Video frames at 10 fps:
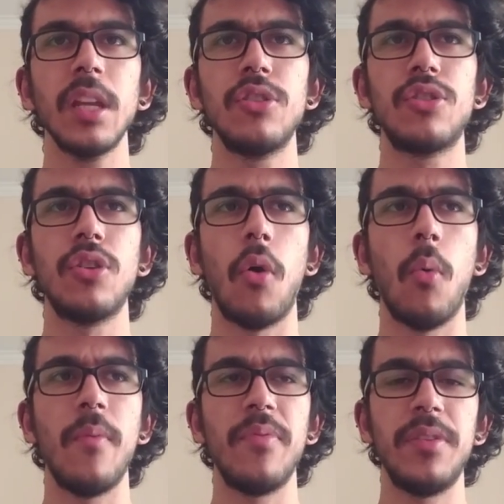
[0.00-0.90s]

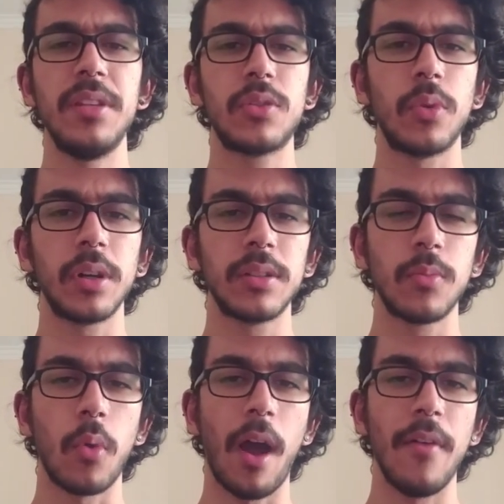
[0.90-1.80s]
So this struct
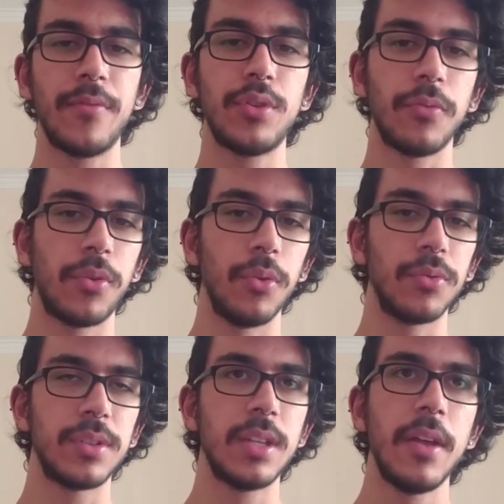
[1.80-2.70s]
will have 2
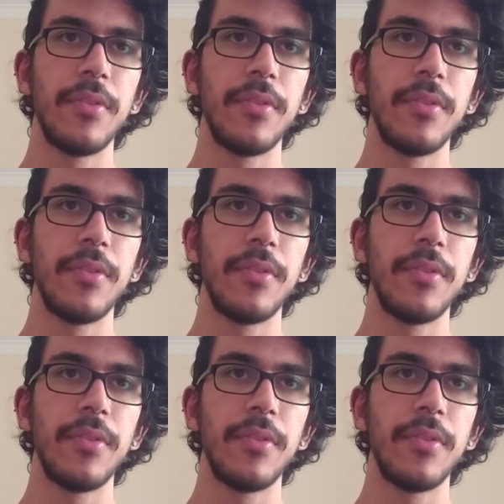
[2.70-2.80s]
fields.